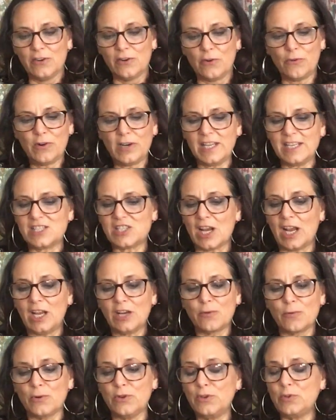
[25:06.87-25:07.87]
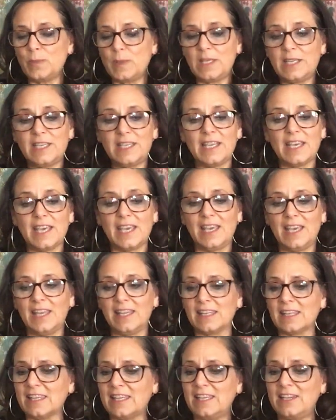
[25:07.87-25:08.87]
already Jack Ruby
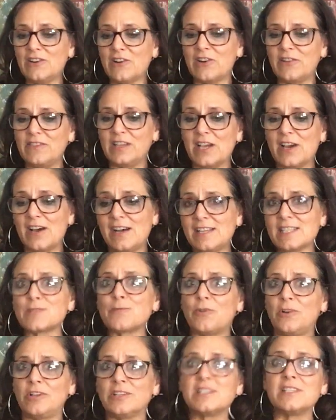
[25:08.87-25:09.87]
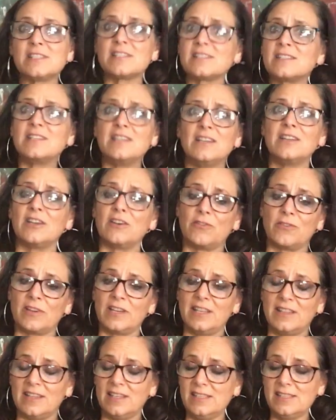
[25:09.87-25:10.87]
and Lee Harvey Oswald, just,
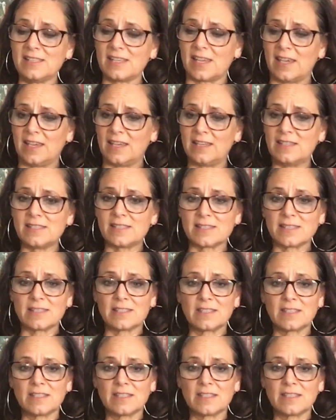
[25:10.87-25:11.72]
in this case.